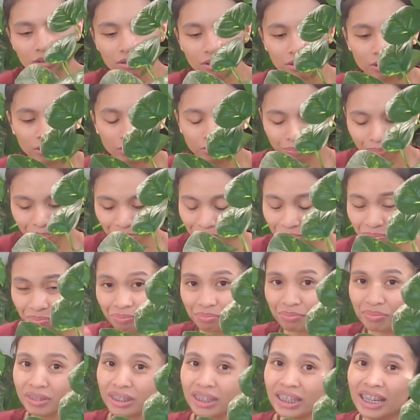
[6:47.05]
So,
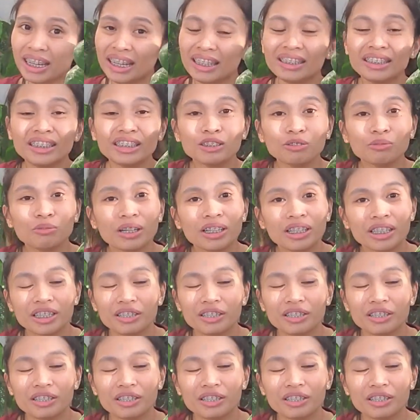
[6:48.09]
and this one